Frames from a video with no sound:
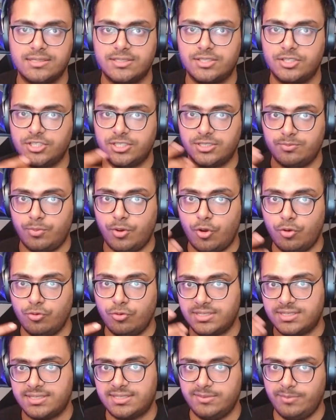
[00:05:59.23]
such as
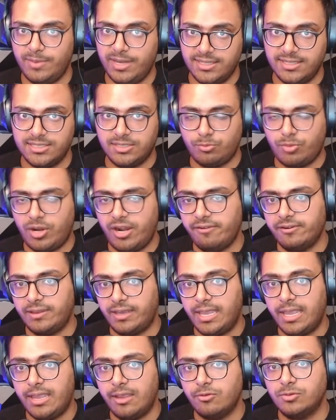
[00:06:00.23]
posts by these private
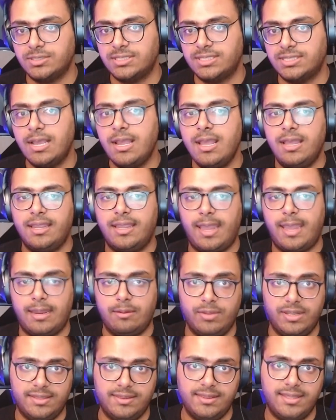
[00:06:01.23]
accounts, can
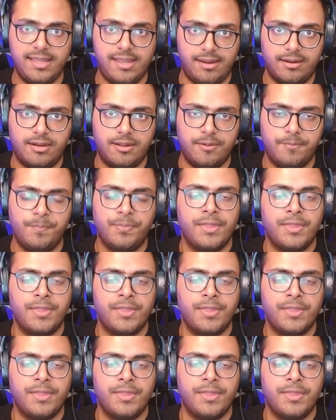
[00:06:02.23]
be leaked.